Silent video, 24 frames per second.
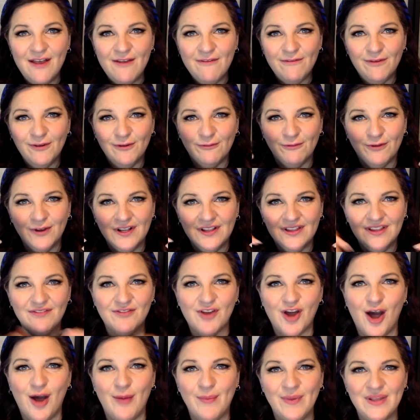feel free to leave
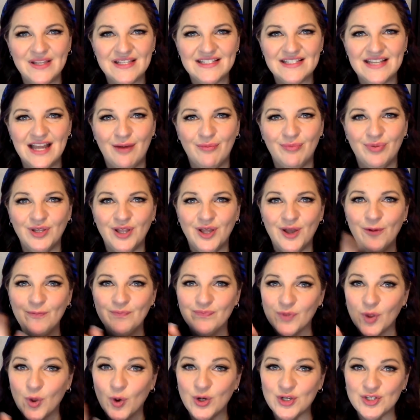comments down below
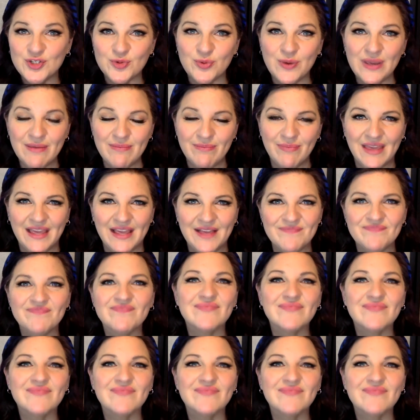or tweet me